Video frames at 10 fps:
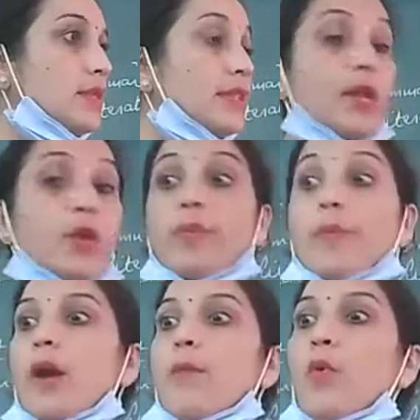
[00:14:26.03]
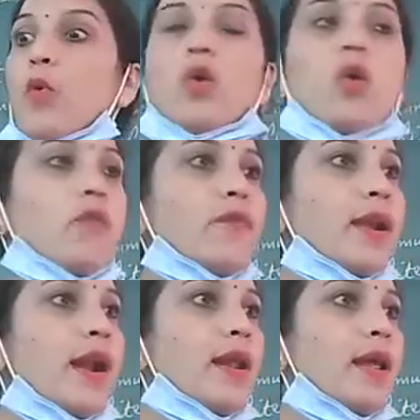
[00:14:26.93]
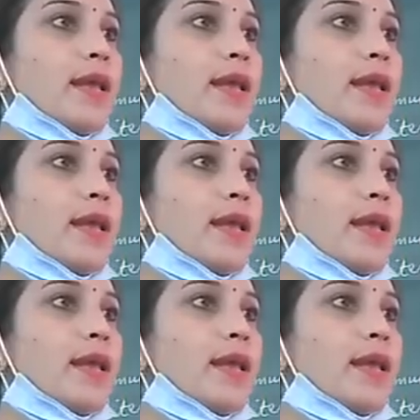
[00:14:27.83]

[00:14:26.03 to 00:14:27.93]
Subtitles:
Then you will become more confident.